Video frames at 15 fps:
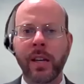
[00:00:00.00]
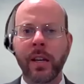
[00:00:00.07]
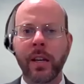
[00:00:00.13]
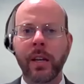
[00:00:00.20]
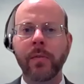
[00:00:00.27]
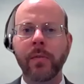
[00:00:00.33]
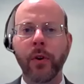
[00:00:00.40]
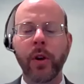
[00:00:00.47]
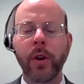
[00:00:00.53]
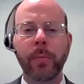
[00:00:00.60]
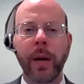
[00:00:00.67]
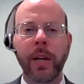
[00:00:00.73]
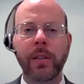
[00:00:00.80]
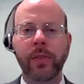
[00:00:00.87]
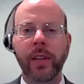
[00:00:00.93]
Converting
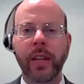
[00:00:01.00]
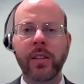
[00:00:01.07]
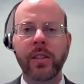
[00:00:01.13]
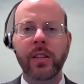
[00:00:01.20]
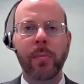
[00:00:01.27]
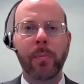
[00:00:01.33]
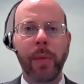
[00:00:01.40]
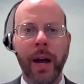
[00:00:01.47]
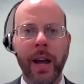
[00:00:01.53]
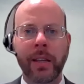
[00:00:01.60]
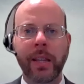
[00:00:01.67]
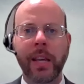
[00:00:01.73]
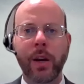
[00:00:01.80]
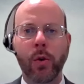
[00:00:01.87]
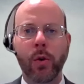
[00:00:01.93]
bus fleets and buying
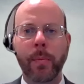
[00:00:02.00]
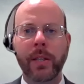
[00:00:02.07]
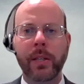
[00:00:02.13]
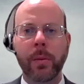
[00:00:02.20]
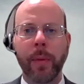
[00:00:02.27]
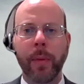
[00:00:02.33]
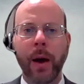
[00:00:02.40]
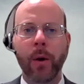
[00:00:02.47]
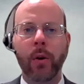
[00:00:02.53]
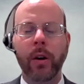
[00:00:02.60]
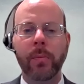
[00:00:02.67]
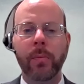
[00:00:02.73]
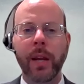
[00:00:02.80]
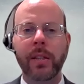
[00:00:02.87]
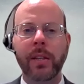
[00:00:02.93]
the equipment to power
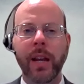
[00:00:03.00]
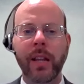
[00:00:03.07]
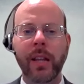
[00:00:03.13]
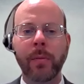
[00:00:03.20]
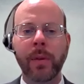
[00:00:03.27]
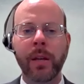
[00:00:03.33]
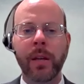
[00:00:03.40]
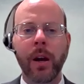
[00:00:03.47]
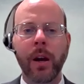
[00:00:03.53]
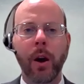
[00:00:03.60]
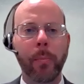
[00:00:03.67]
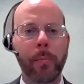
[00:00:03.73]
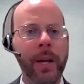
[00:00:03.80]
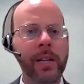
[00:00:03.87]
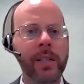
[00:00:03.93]
and maintain them
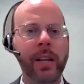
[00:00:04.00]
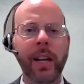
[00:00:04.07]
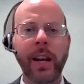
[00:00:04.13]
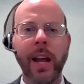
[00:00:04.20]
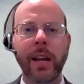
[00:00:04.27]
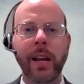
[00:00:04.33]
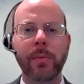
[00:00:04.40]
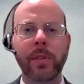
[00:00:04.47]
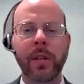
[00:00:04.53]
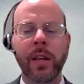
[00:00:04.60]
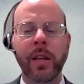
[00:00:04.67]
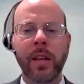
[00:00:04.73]
are big ticket items,